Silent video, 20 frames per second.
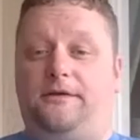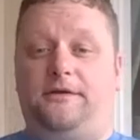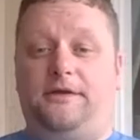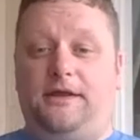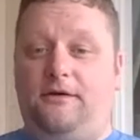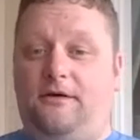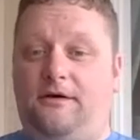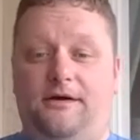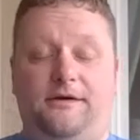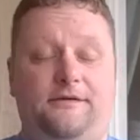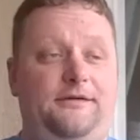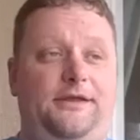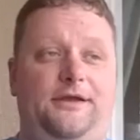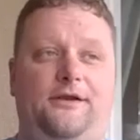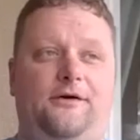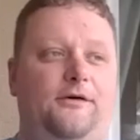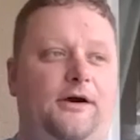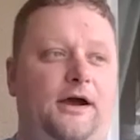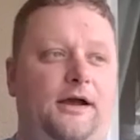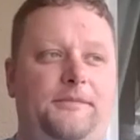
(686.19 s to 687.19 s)
You know, you
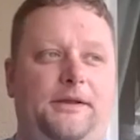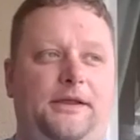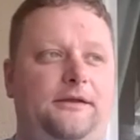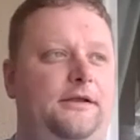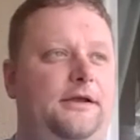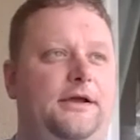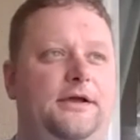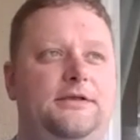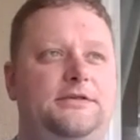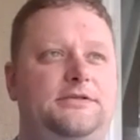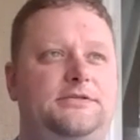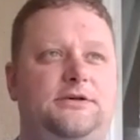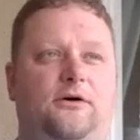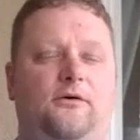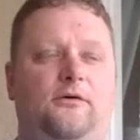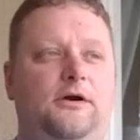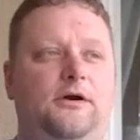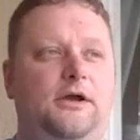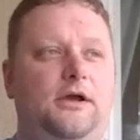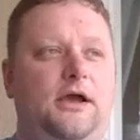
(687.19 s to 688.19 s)
know I mean, so
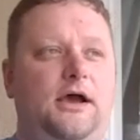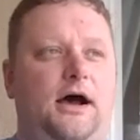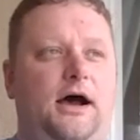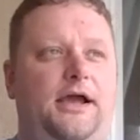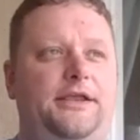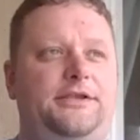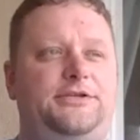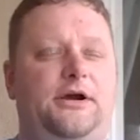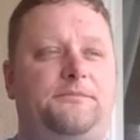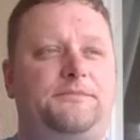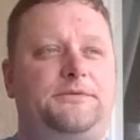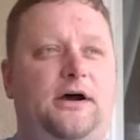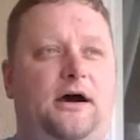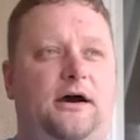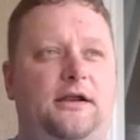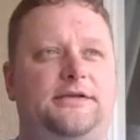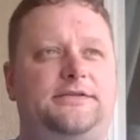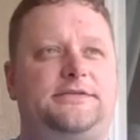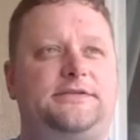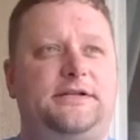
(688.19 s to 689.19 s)
I jumped
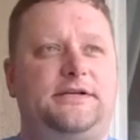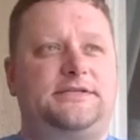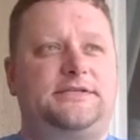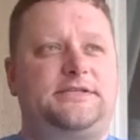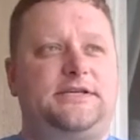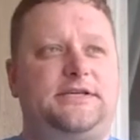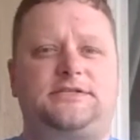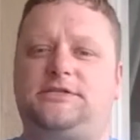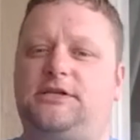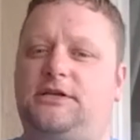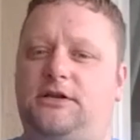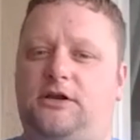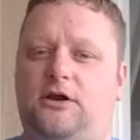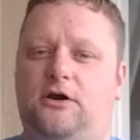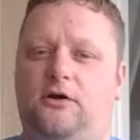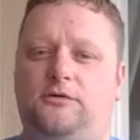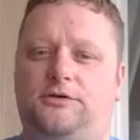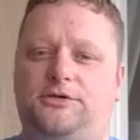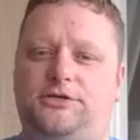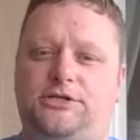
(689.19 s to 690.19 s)
on as an assistant
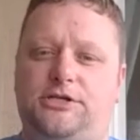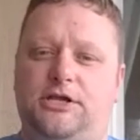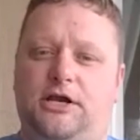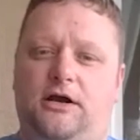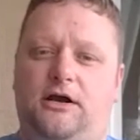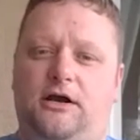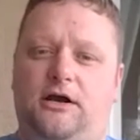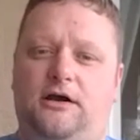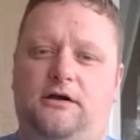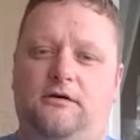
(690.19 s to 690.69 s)
coach uh,